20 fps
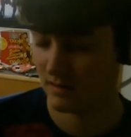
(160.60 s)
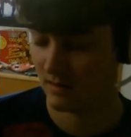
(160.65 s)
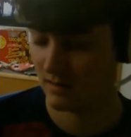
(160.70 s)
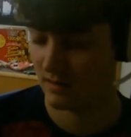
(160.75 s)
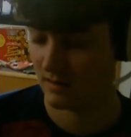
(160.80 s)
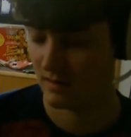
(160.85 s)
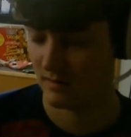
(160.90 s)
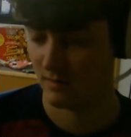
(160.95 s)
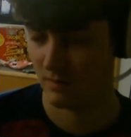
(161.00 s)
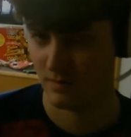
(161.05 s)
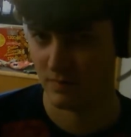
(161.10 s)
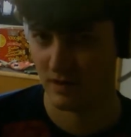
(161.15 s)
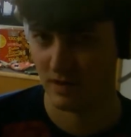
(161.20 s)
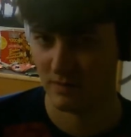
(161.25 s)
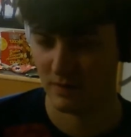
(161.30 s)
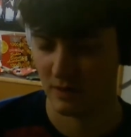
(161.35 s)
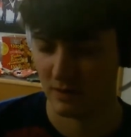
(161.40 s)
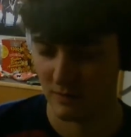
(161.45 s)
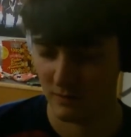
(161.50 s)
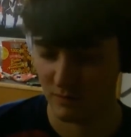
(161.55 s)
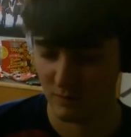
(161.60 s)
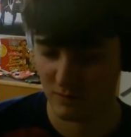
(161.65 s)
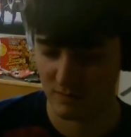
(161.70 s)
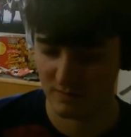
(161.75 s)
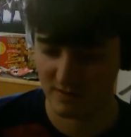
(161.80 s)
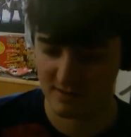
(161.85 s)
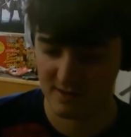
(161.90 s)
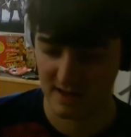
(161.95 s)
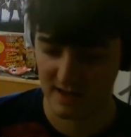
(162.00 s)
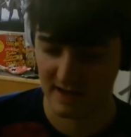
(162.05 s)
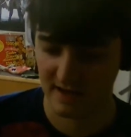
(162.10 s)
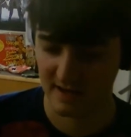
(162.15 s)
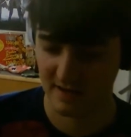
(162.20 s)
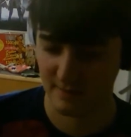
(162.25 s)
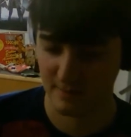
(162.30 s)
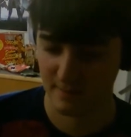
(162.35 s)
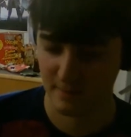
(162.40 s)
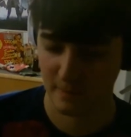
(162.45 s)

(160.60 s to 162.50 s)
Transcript: the people who sell it.